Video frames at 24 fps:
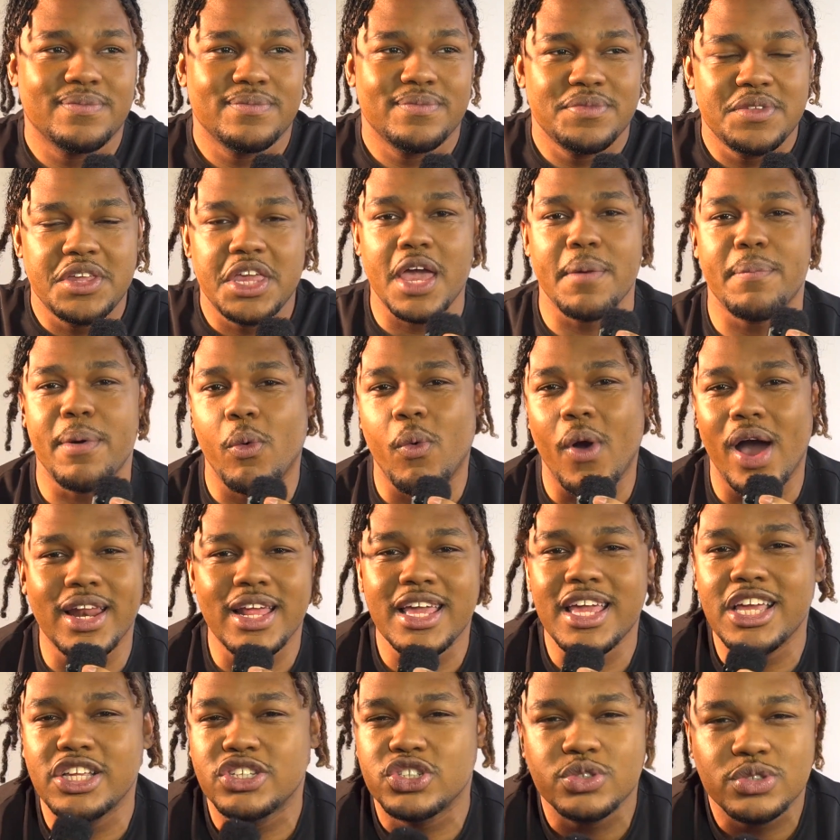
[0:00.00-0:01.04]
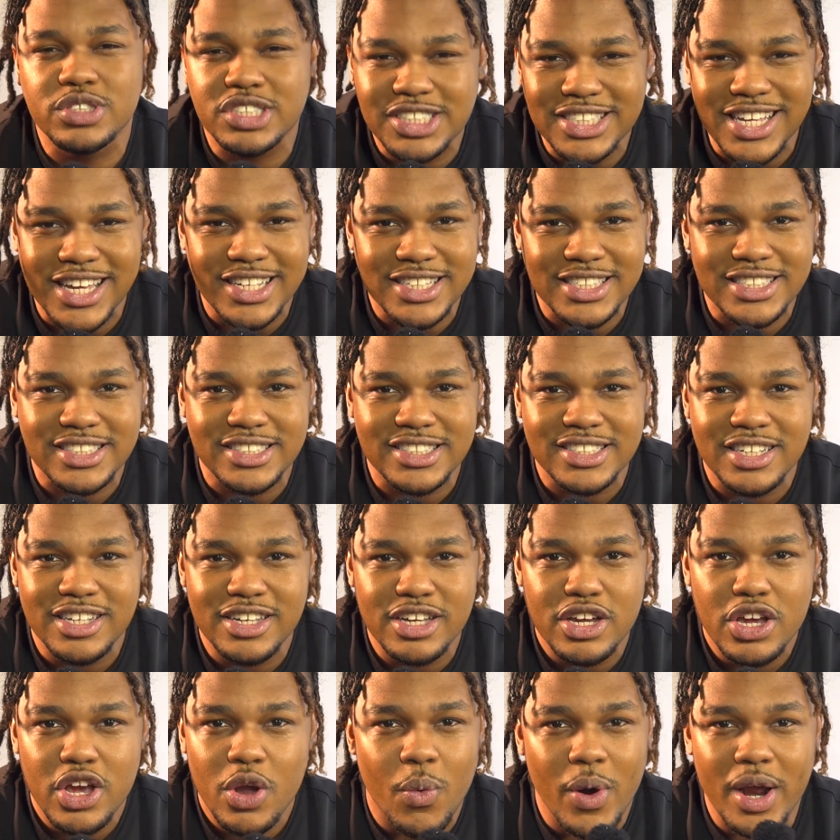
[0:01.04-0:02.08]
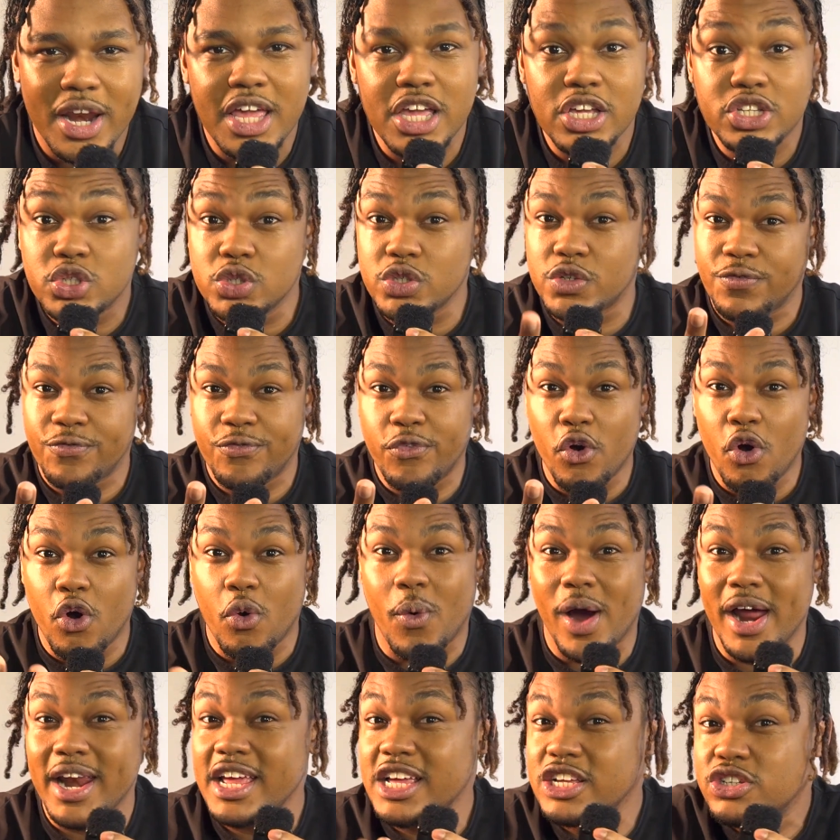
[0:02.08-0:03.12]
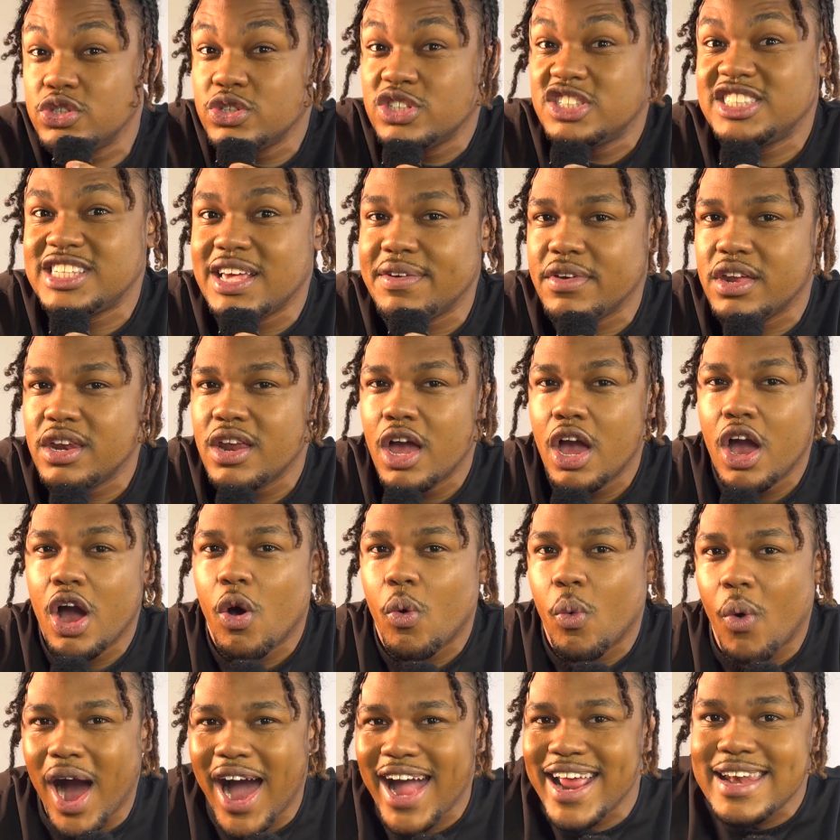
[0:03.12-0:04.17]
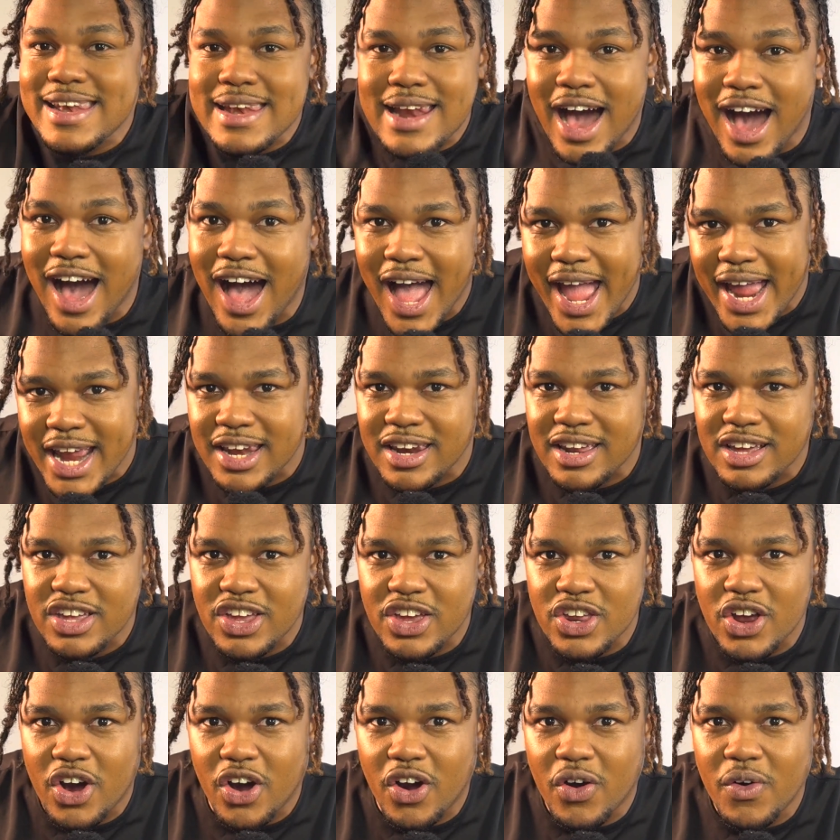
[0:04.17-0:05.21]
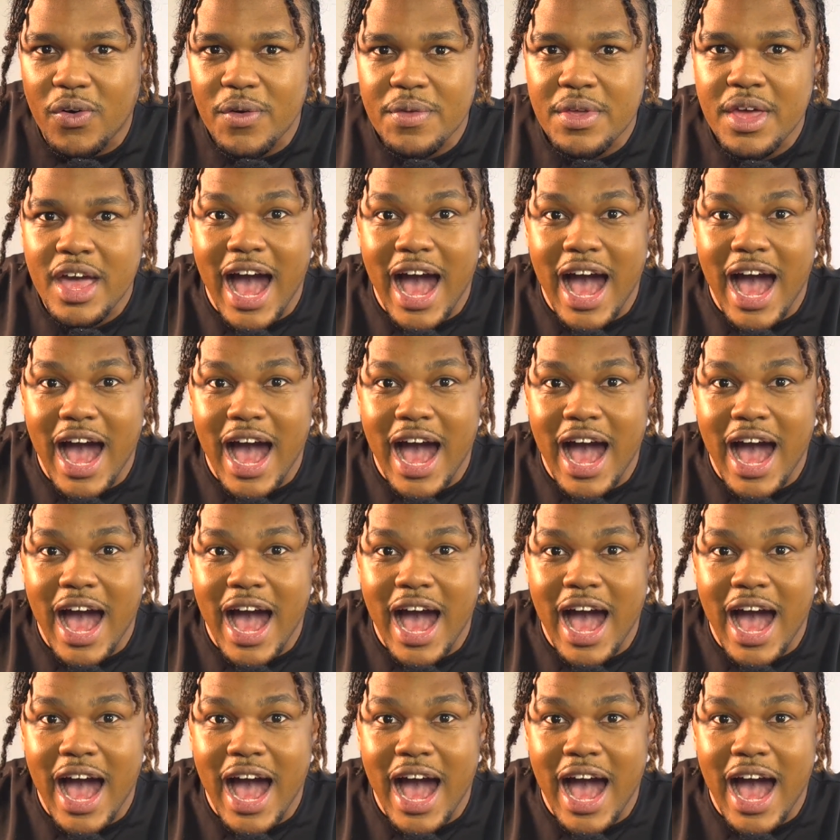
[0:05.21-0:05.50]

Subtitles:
Yeah, but why didn't he choose 6? Why didn't he choose 4? Why didn't he choose 7? Why 9? You know?